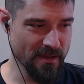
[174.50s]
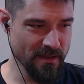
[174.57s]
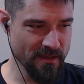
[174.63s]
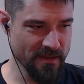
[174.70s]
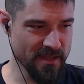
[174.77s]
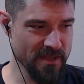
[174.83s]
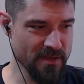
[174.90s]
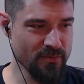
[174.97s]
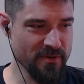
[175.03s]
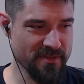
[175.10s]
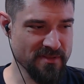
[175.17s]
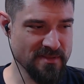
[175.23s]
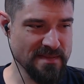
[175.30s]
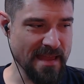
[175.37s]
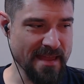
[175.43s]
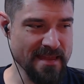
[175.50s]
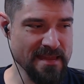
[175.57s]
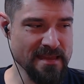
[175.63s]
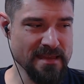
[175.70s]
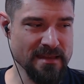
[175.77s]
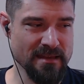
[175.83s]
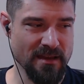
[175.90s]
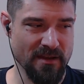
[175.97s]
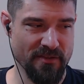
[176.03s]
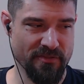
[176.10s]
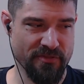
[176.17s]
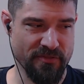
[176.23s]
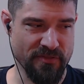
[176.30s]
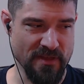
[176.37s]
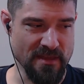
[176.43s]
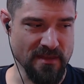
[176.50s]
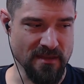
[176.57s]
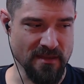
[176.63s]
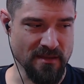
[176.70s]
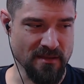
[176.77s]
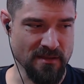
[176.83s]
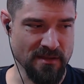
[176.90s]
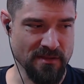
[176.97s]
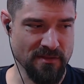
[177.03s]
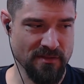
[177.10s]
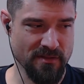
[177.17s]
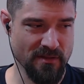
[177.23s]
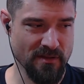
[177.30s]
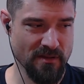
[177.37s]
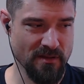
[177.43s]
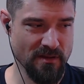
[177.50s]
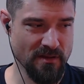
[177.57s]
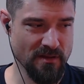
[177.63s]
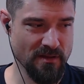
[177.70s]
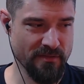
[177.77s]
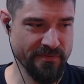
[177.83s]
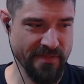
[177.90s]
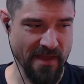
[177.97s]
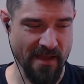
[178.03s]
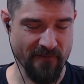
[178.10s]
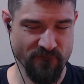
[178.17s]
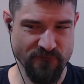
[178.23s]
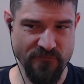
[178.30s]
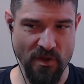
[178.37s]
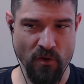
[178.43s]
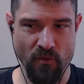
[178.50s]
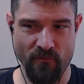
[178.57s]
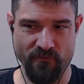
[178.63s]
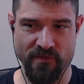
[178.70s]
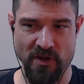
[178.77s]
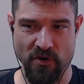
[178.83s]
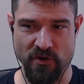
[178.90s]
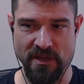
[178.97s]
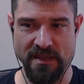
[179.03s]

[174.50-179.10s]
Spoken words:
he was saying things that felt very